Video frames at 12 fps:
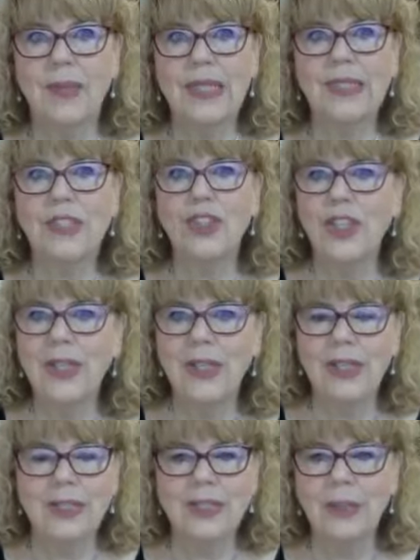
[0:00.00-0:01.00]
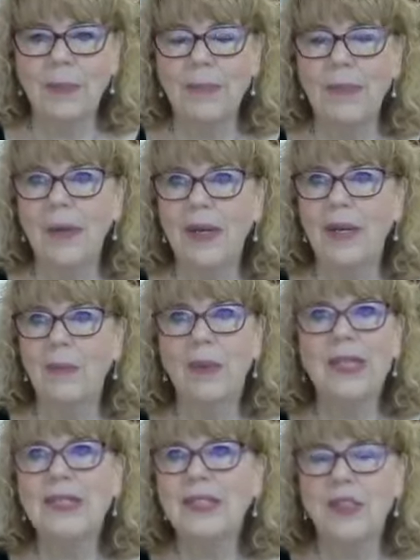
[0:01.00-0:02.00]
a genius, a
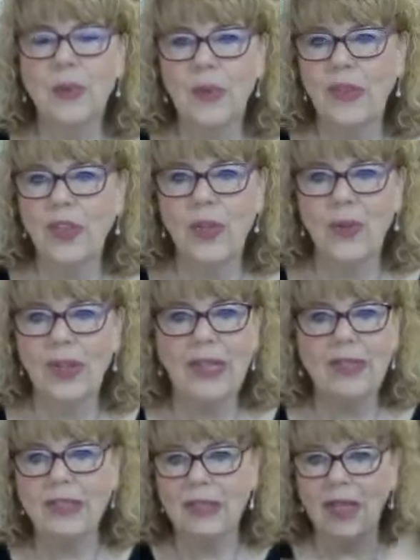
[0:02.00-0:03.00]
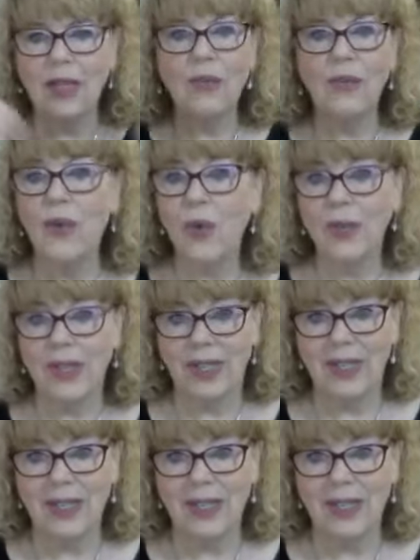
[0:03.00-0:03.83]
presence within you that is unfolding.